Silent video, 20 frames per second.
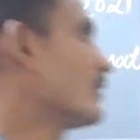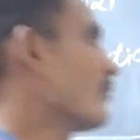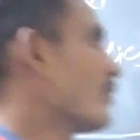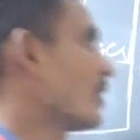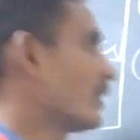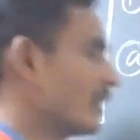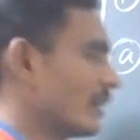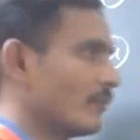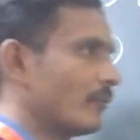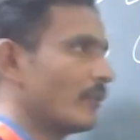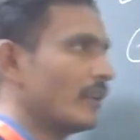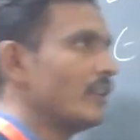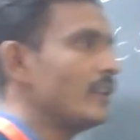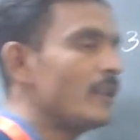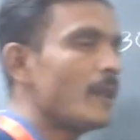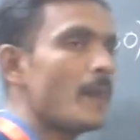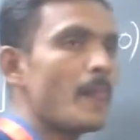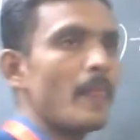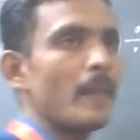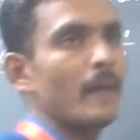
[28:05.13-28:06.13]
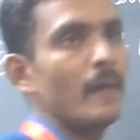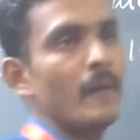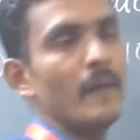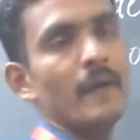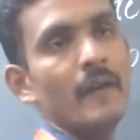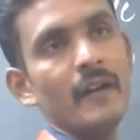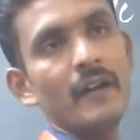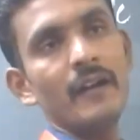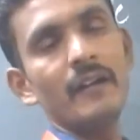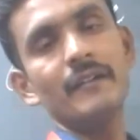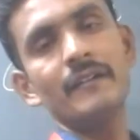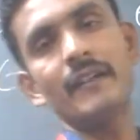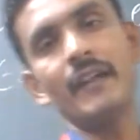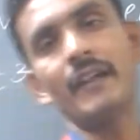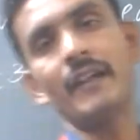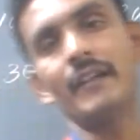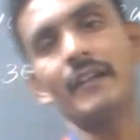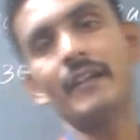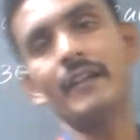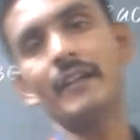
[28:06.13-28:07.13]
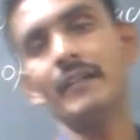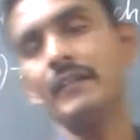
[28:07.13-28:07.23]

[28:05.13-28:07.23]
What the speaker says: divided by 10.